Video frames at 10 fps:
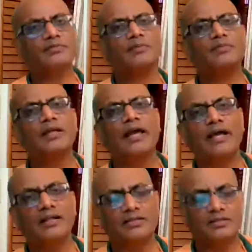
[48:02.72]
of something
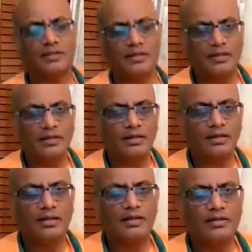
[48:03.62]
else.
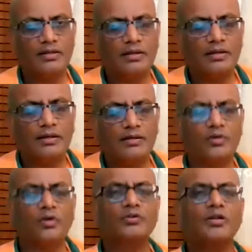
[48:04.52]

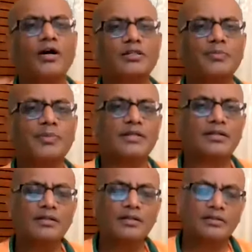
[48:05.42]
You go to the
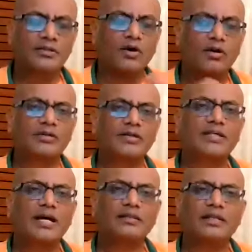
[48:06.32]
hospital, the
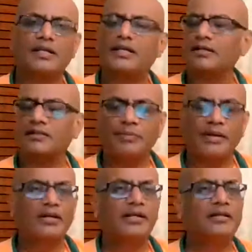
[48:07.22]
doctors are there, the
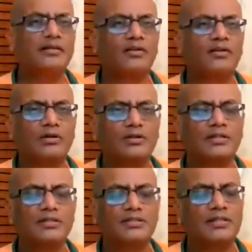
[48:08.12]
building, the
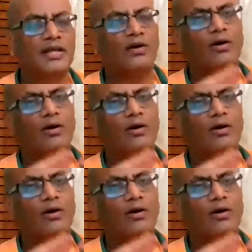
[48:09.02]
doctors, they're